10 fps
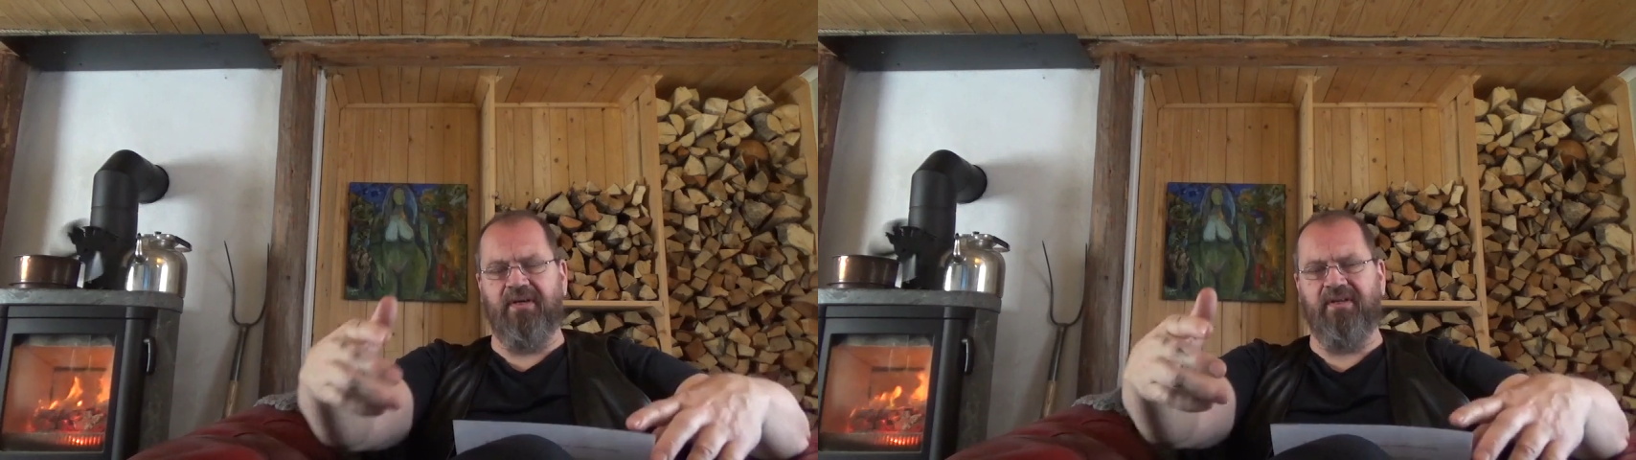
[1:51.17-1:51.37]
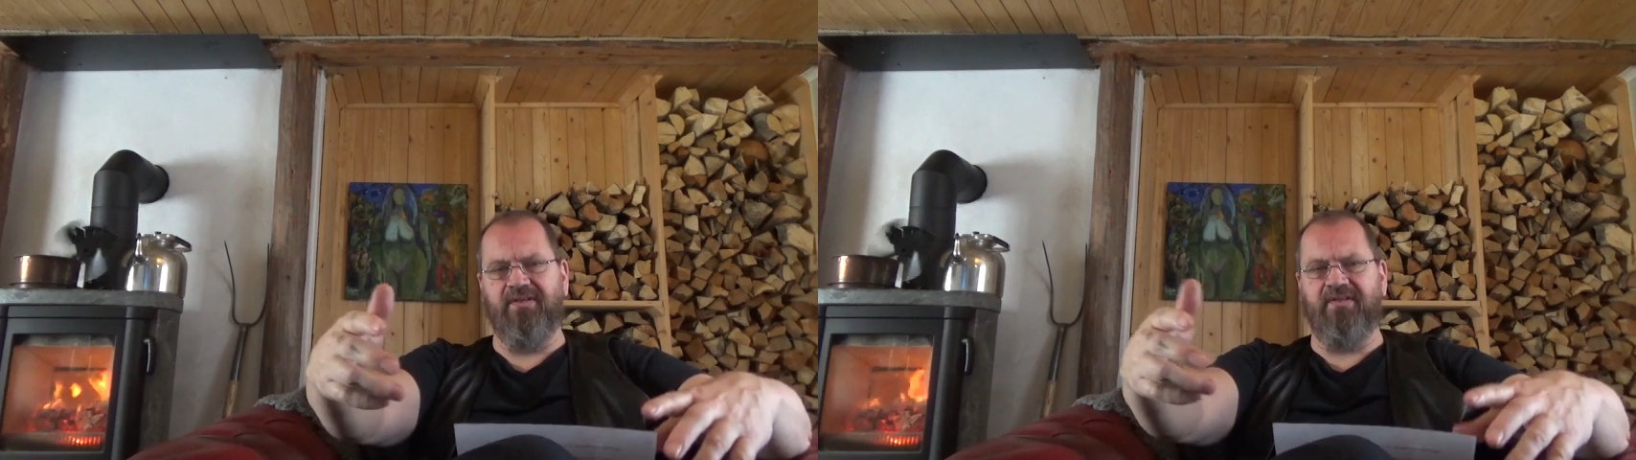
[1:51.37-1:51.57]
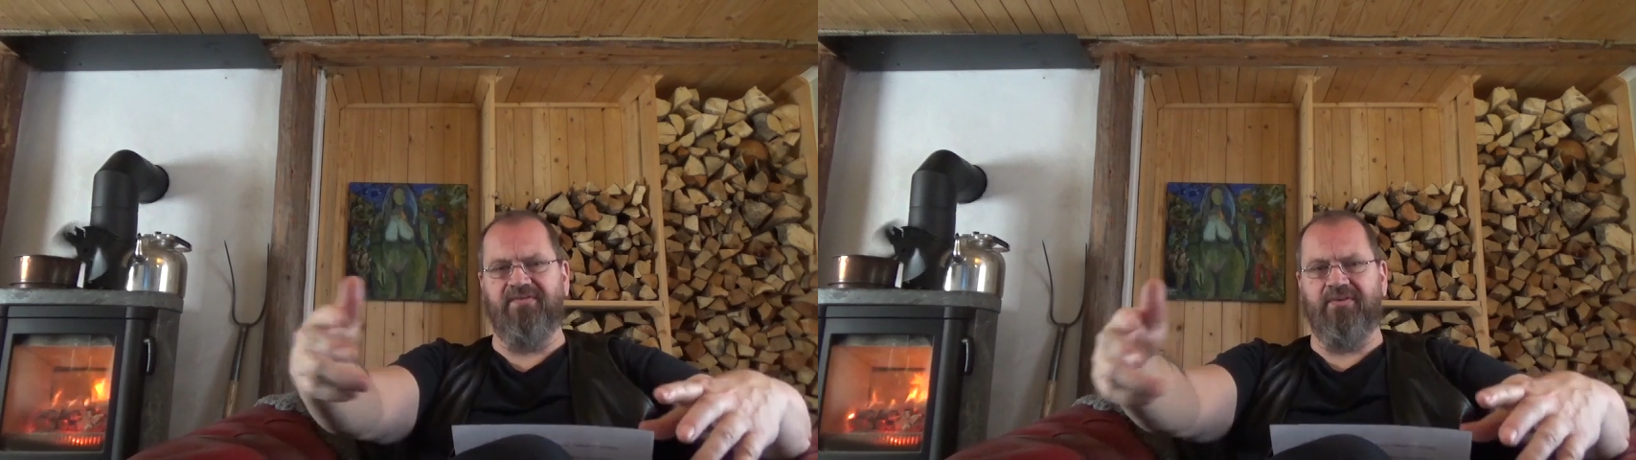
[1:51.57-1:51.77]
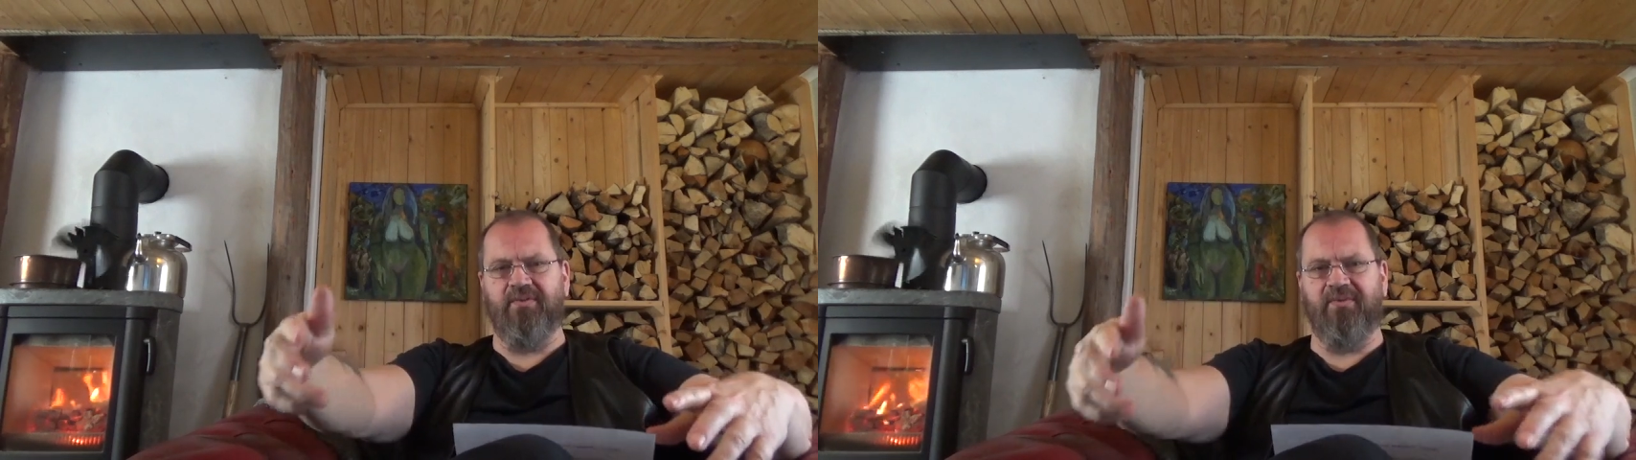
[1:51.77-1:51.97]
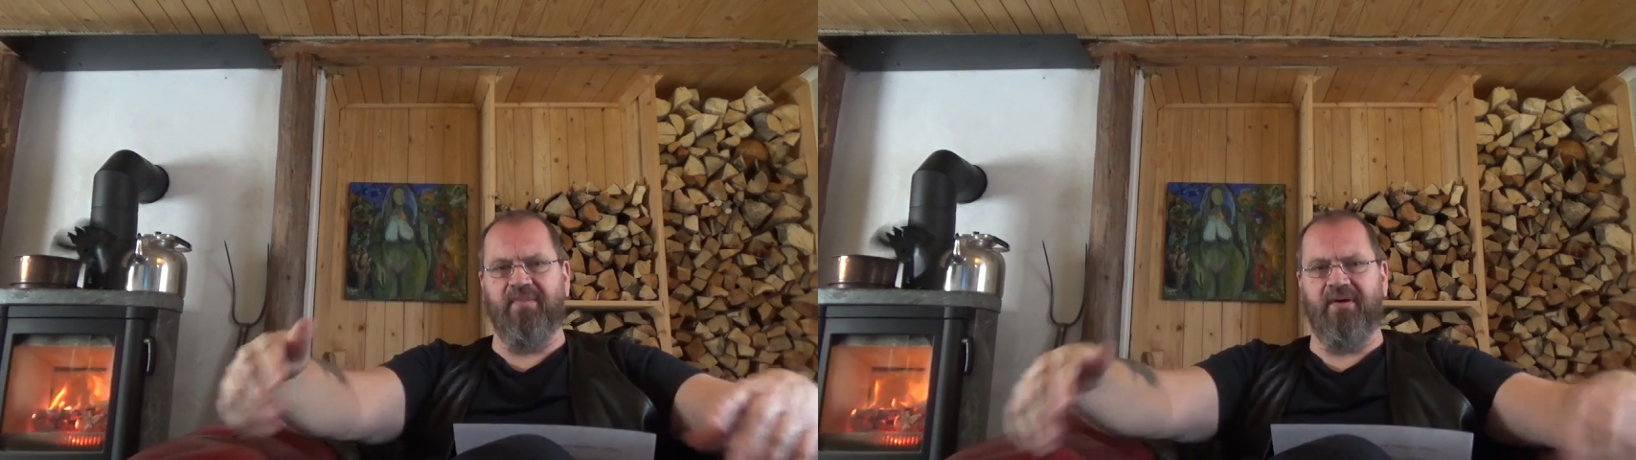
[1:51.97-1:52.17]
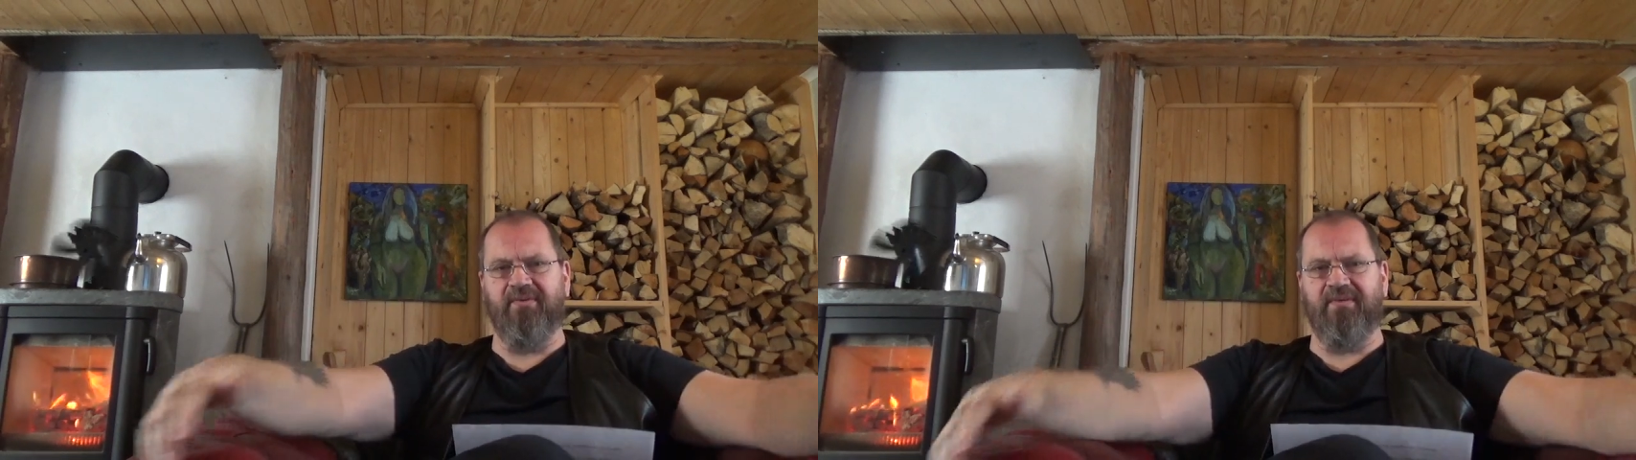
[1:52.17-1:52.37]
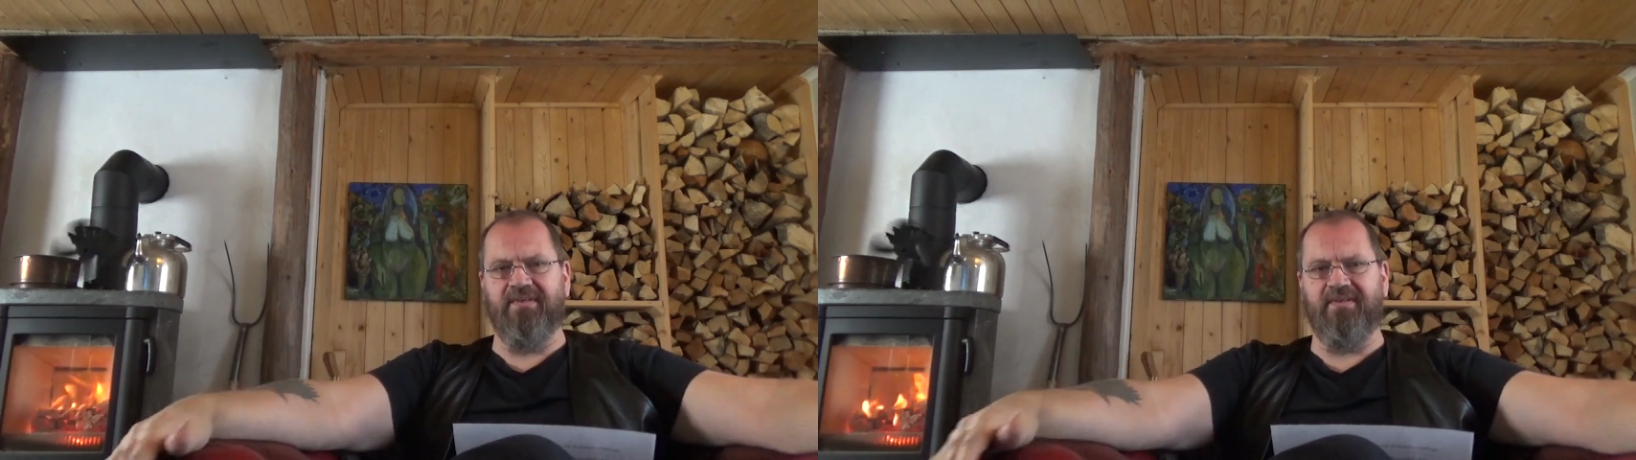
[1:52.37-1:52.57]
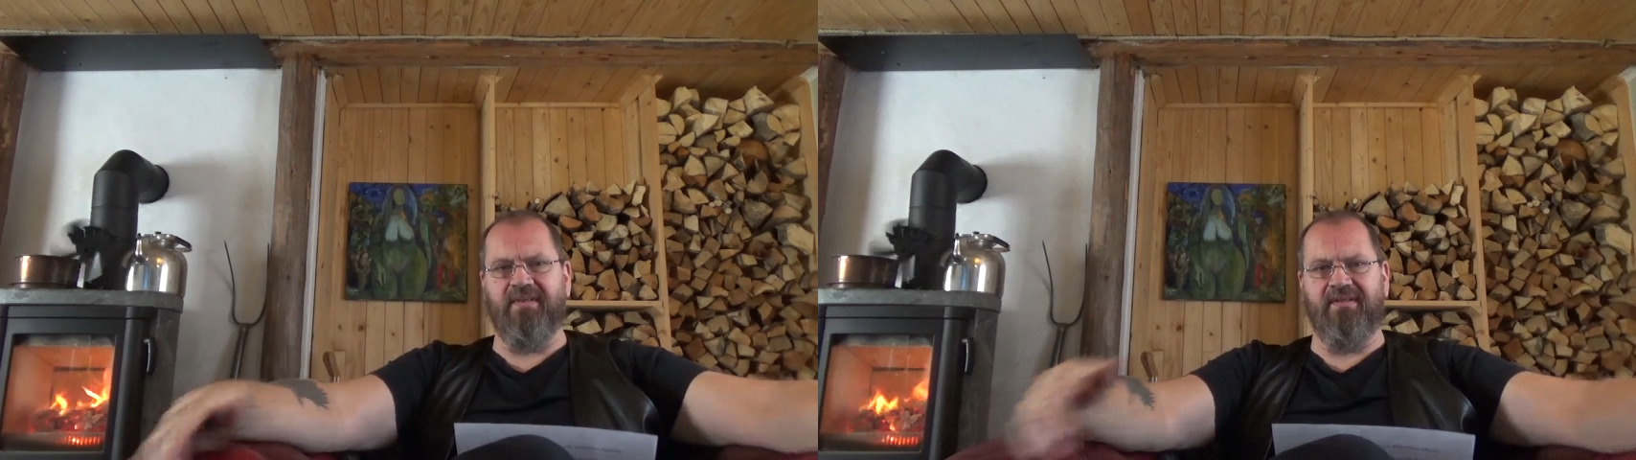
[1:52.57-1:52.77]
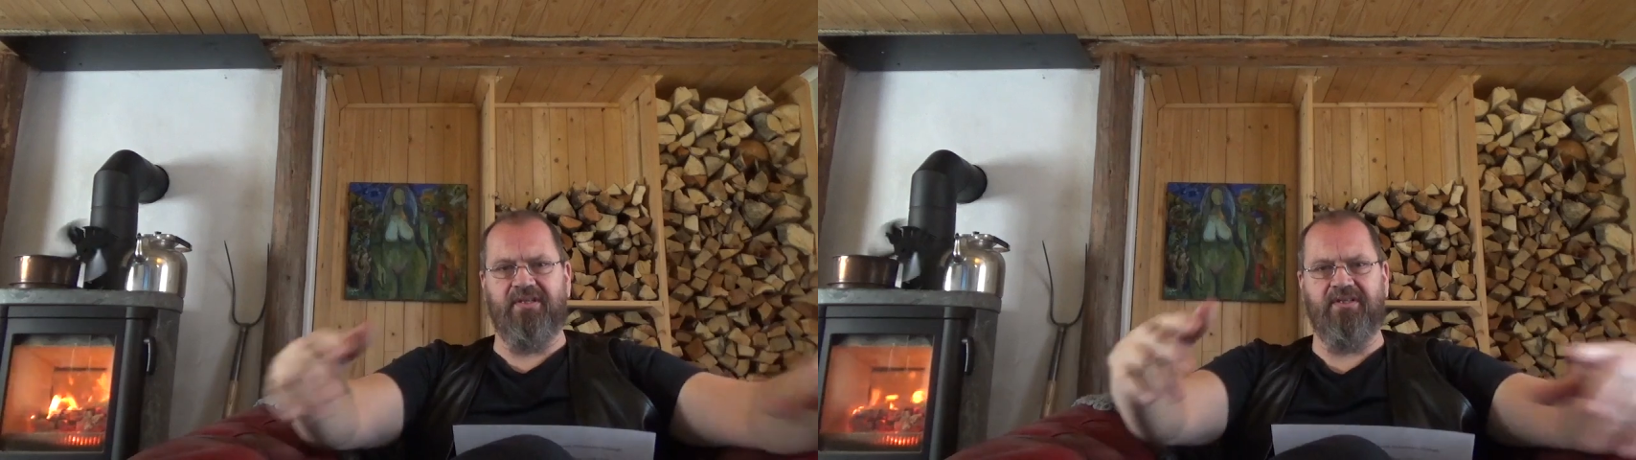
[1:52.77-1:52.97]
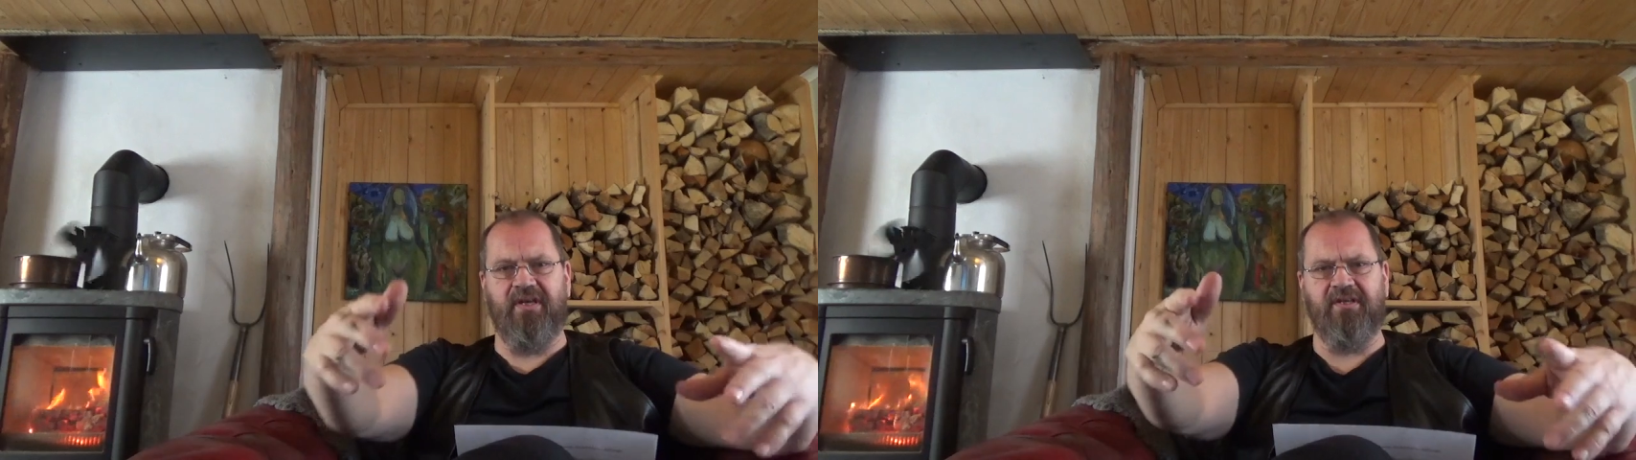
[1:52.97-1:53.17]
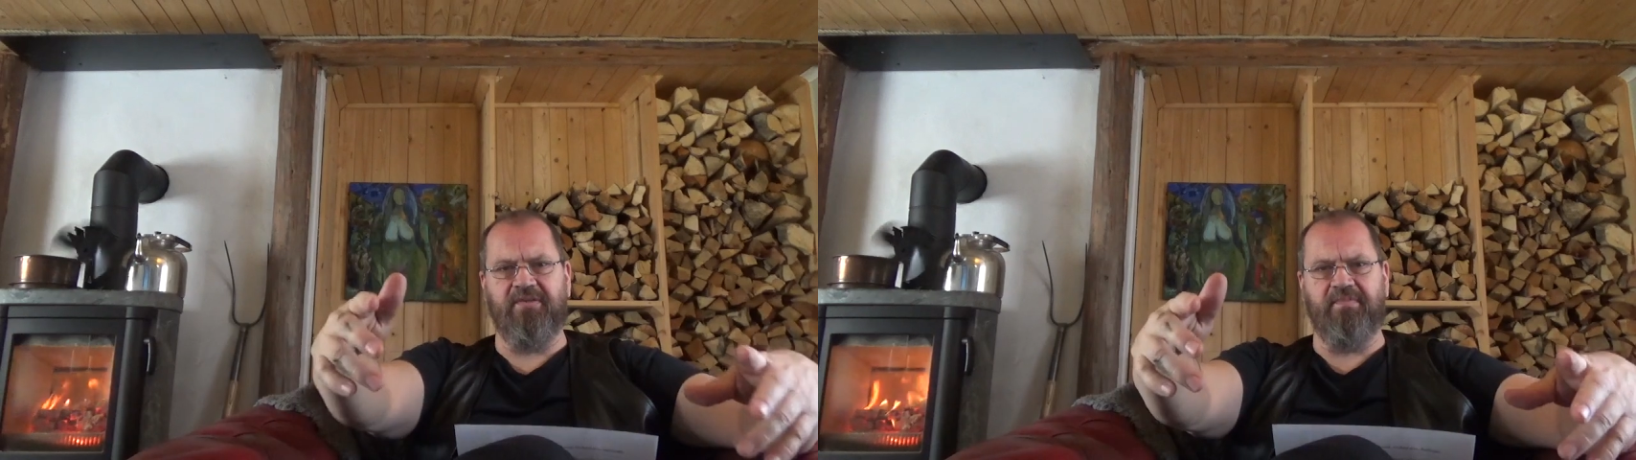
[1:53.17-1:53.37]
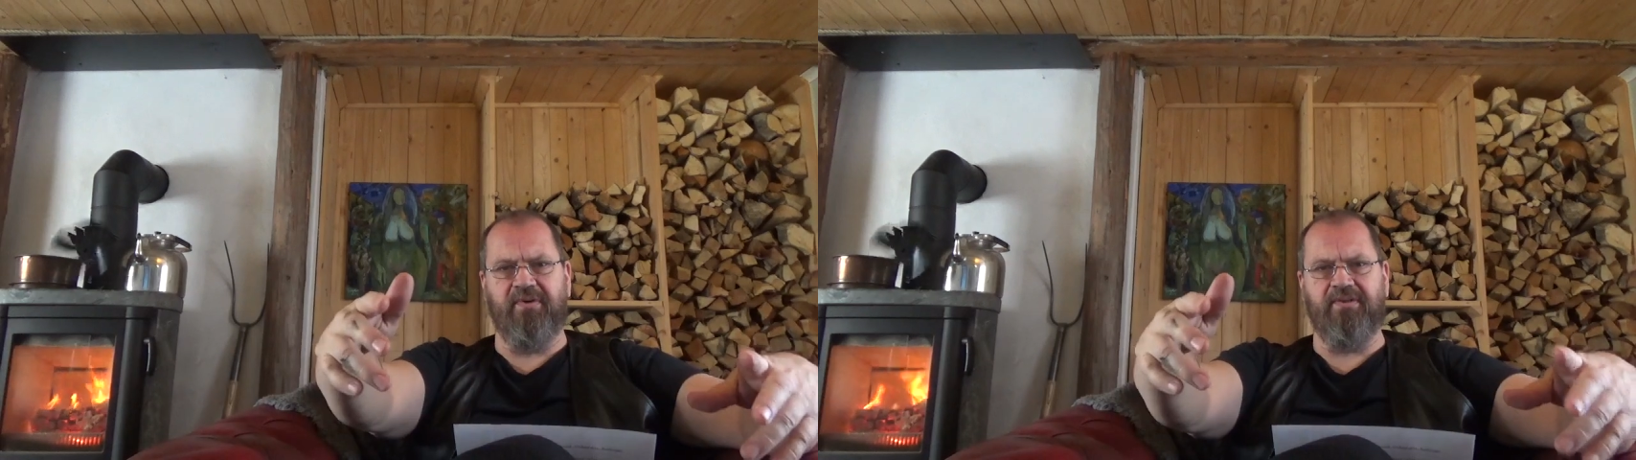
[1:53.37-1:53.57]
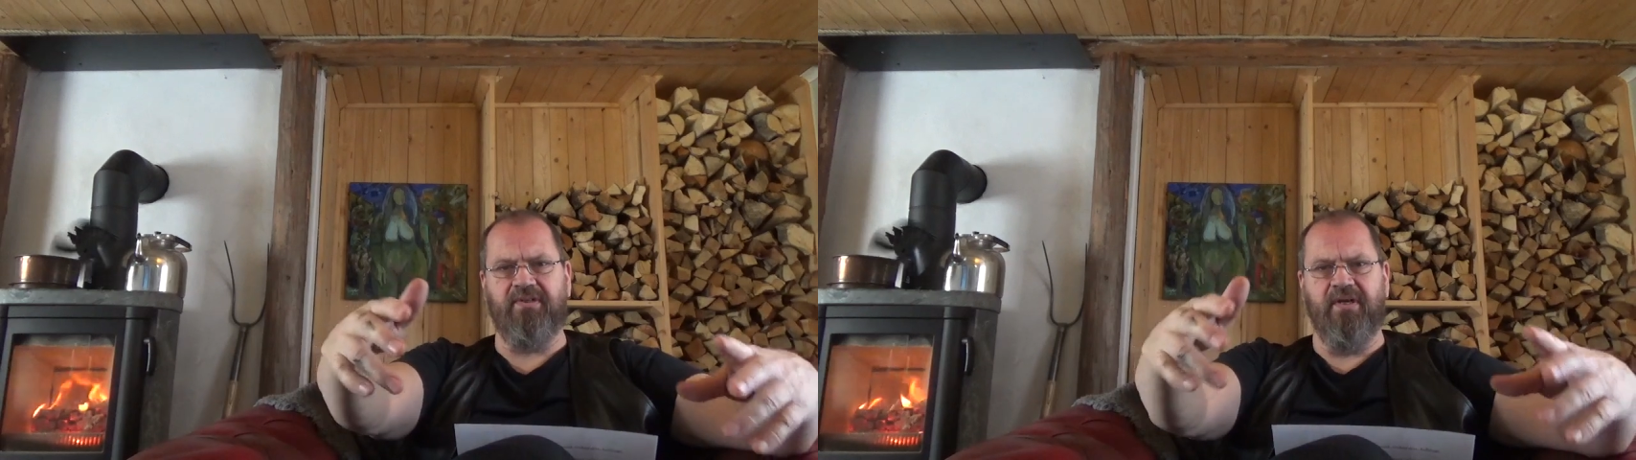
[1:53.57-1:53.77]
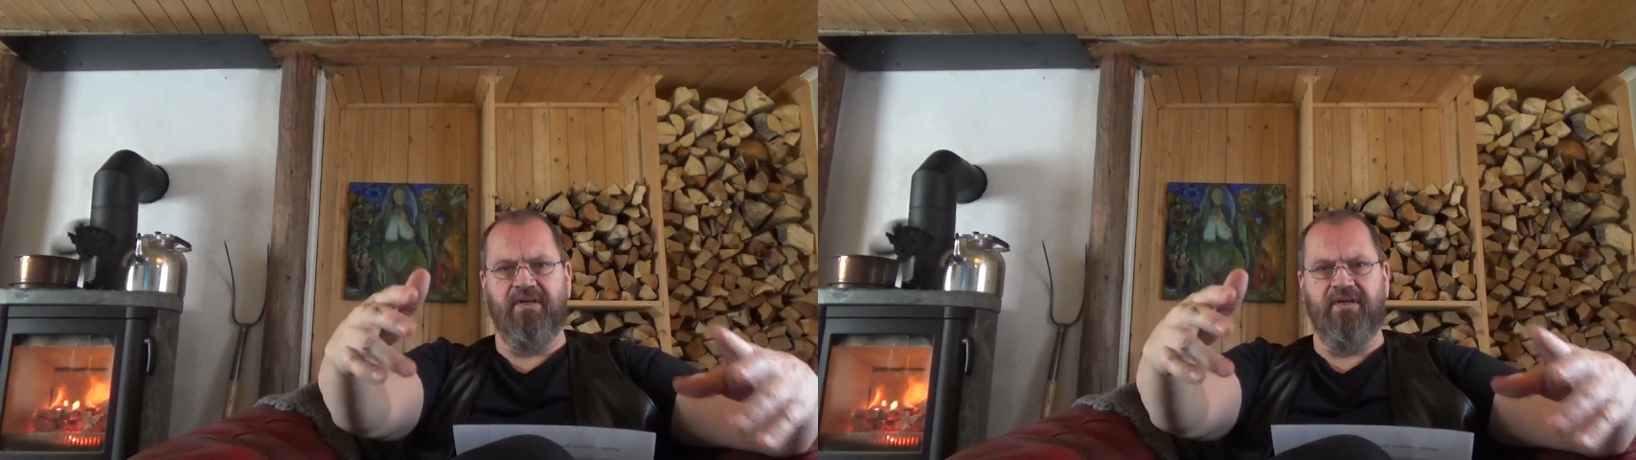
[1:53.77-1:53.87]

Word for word: interviewed about this and these experts